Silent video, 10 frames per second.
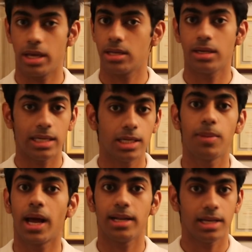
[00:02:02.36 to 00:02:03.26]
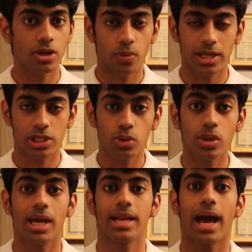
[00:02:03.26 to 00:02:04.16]
in a need blind, need aware
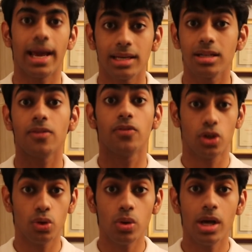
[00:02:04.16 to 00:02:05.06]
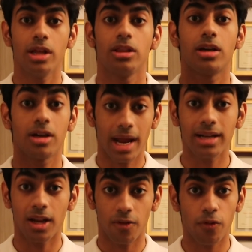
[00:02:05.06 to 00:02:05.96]
school, and I can give you the
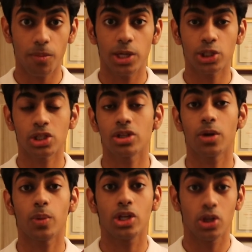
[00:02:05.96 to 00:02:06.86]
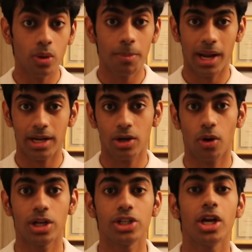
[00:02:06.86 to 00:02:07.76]
correct information so that when you apply to
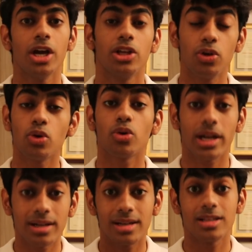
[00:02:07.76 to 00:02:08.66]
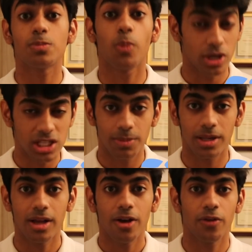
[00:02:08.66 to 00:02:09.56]
college, you know that it is possible
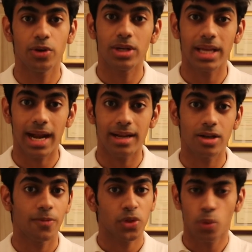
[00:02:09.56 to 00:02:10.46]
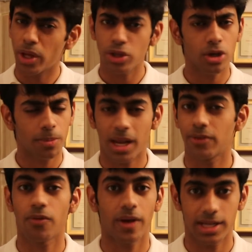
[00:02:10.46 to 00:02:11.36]
for you to get in whether you're applying
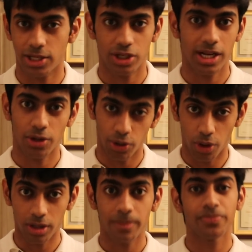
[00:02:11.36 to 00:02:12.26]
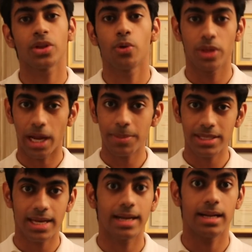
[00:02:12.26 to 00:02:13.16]
for financial aid or not. With that being
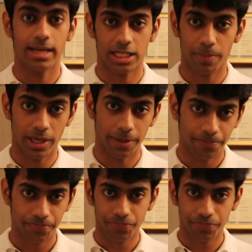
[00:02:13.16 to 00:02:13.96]
said, let's begin.